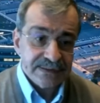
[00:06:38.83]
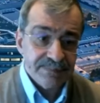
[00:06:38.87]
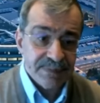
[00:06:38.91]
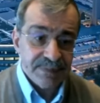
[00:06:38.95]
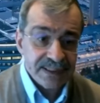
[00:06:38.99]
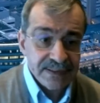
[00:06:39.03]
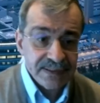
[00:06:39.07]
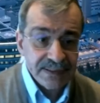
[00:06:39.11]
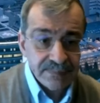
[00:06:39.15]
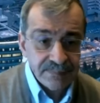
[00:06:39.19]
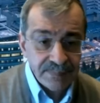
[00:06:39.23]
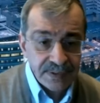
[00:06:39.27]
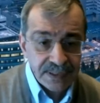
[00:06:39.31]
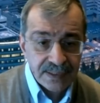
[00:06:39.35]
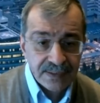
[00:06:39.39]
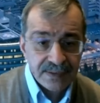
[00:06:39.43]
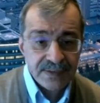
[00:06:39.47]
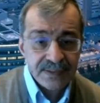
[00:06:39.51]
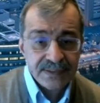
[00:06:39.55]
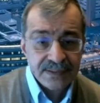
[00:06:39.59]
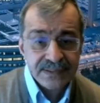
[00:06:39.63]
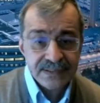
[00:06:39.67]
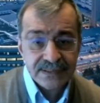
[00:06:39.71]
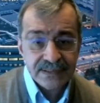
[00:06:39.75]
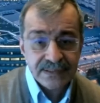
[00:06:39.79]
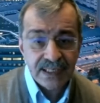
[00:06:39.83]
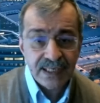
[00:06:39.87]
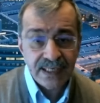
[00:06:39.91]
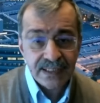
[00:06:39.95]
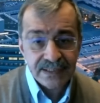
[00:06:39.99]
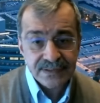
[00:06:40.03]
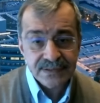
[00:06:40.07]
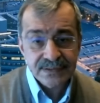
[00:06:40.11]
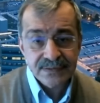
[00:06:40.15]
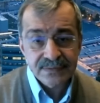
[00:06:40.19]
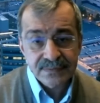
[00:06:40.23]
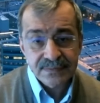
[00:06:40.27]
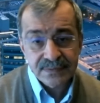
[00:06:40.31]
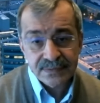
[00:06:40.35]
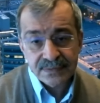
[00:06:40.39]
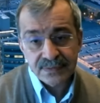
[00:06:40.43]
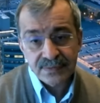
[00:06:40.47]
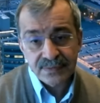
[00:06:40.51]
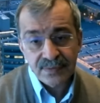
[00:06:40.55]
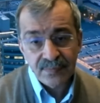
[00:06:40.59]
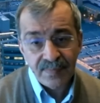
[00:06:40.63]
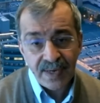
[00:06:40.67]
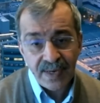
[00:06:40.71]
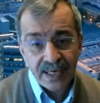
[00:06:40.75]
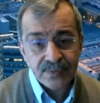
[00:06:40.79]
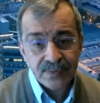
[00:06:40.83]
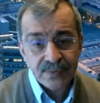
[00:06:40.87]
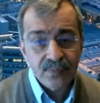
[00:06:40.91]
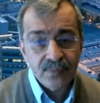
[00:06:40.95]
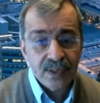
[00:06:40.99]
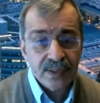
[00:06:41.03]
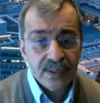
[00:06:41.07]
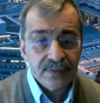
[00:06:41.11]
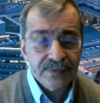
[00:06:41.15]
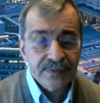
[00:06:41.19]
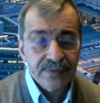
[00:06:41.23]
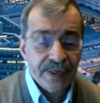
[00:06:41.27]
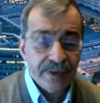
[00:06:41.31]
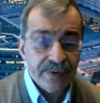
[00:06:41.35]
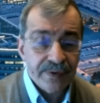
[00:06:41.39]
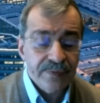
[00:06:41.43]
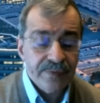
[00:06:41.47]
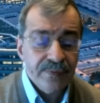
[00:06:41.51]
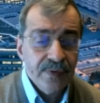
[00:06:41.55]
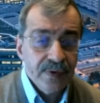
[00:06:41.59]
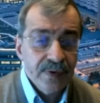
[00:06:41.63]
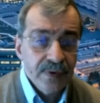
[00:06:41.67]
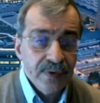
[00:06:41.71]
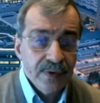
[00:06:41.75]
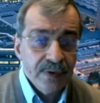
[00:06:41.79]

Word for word: But the barriers, as you might well know,